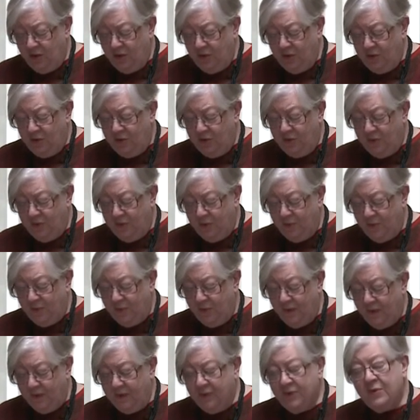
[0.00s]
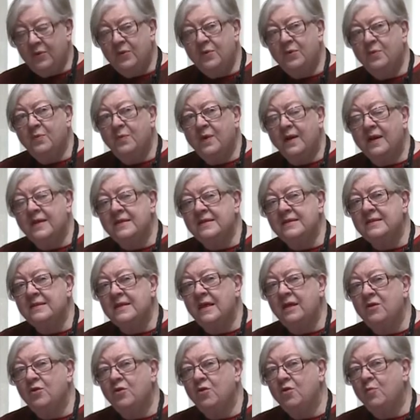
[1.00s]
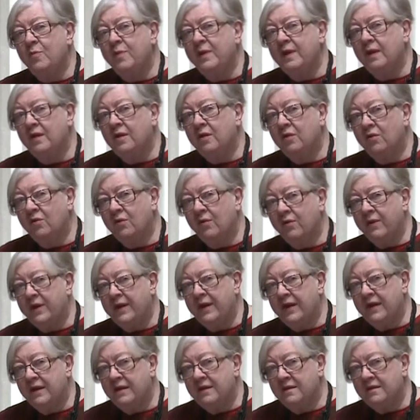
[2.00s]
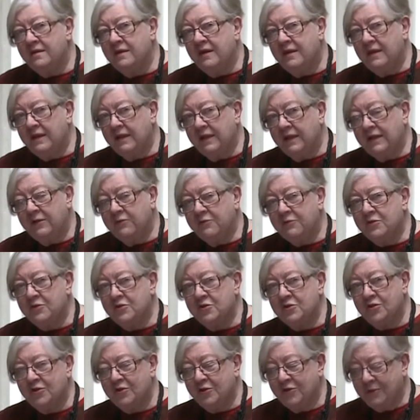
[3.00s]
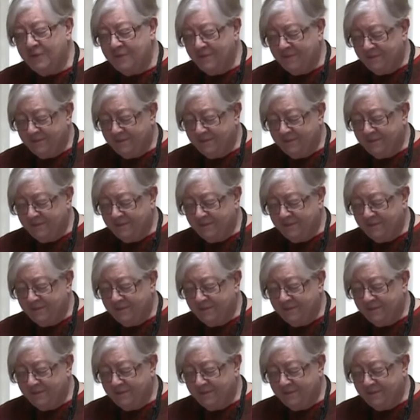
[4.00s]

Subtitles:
who was a Nobel laureate in literature